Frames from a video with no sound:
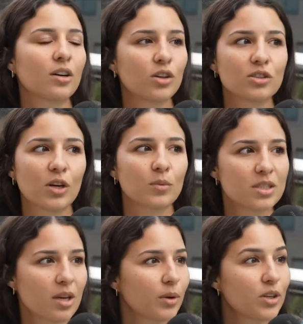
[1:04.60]
a contract with
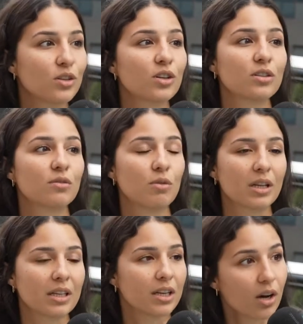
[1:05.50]
someone you don't
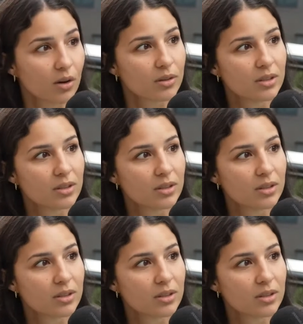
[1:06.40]
really know.